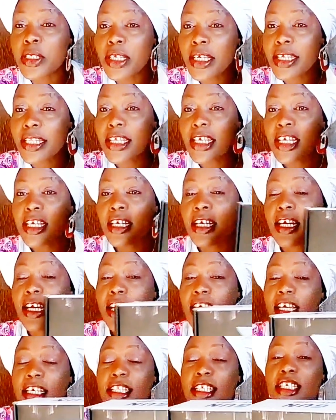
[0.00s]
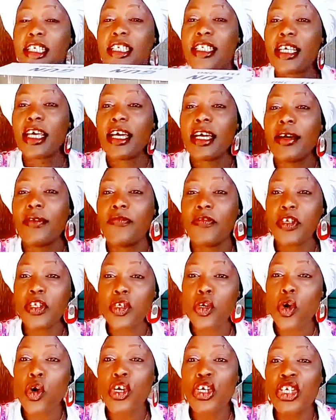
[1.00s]

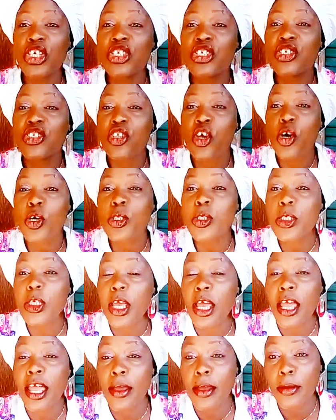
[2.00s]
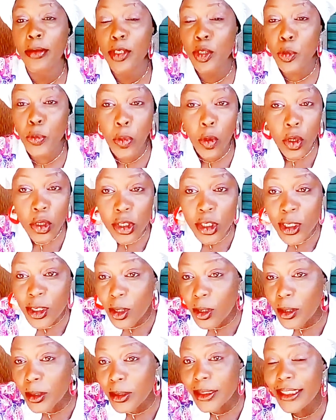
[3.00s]
video is not
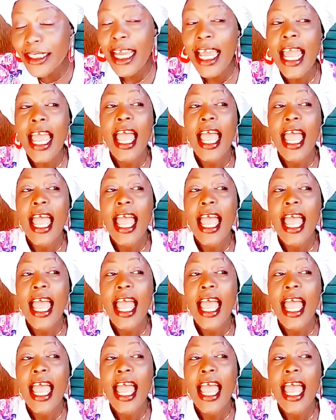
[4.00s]
sponsored,